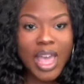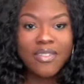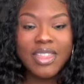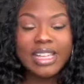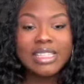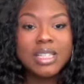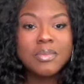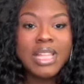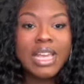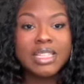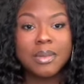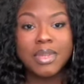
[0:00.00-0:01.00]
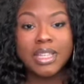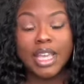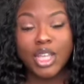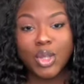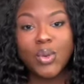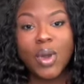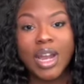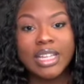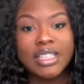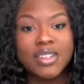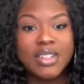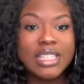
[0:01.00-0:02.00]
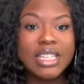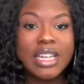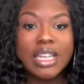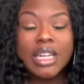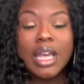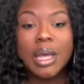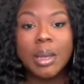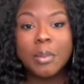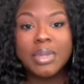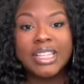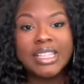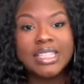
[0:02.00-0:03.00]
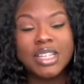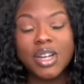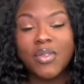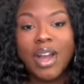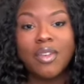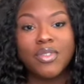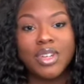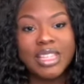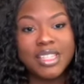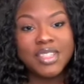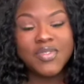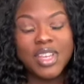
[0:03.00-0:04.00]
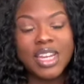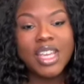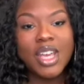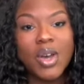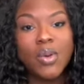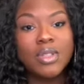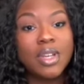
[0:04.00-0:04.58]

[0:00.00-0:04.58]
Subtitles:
If that seems like something that you are interested in, please stick around for this video.